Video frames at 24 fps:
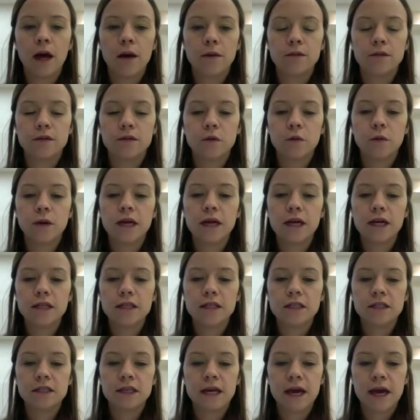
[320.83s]
So we can
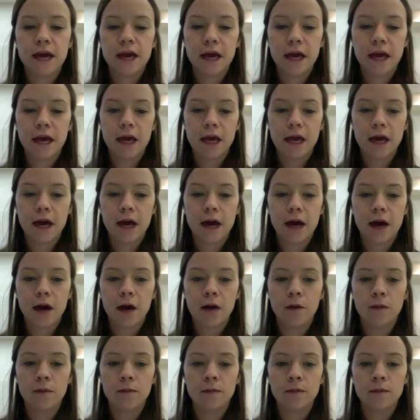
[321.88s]
say
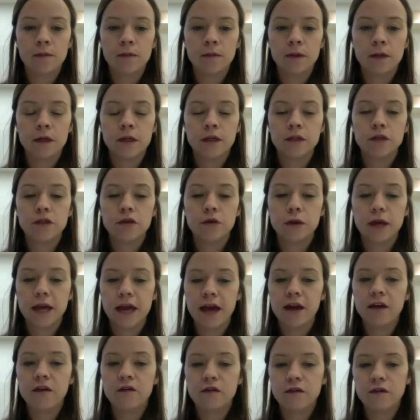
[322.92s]
to
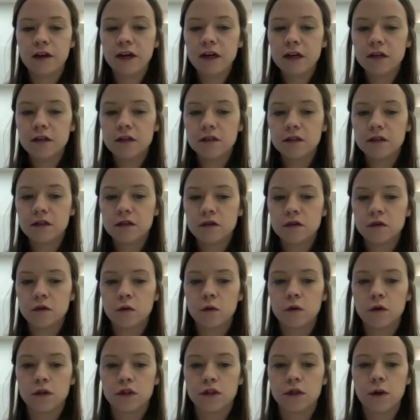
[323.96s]
get fixed
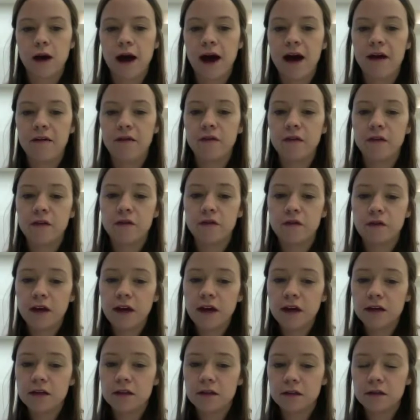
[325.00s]
or to have it
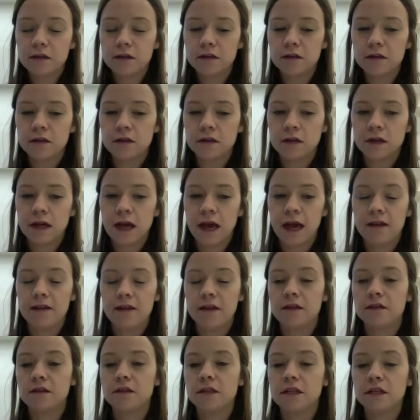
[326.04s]
fixed.
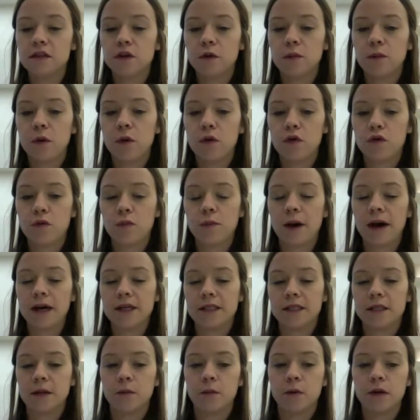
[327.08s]
And these are both by
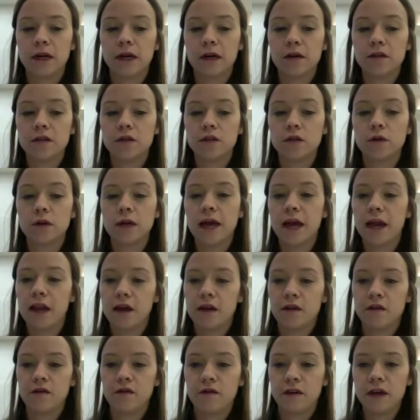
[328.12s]
someone else. To get
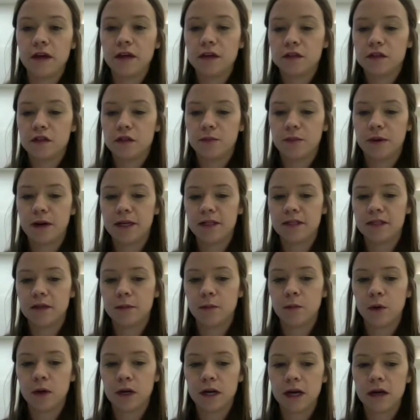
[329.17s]
it fixed by
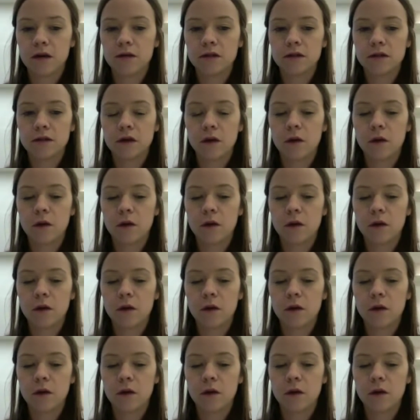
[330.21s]
someone else.